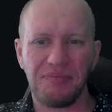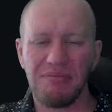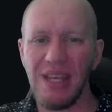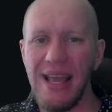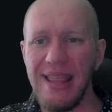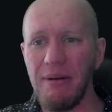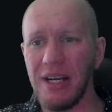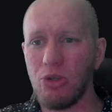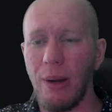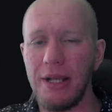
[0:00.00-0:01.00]
And then we
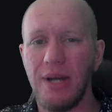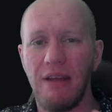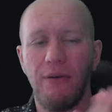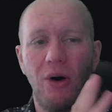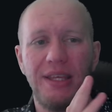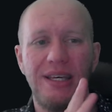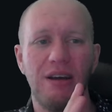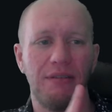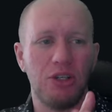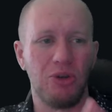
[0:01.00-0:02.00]
got 2024, the
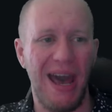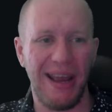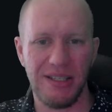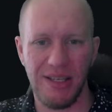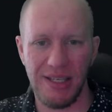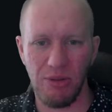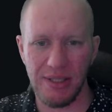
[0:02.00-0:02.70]
year of the dragon. So this was the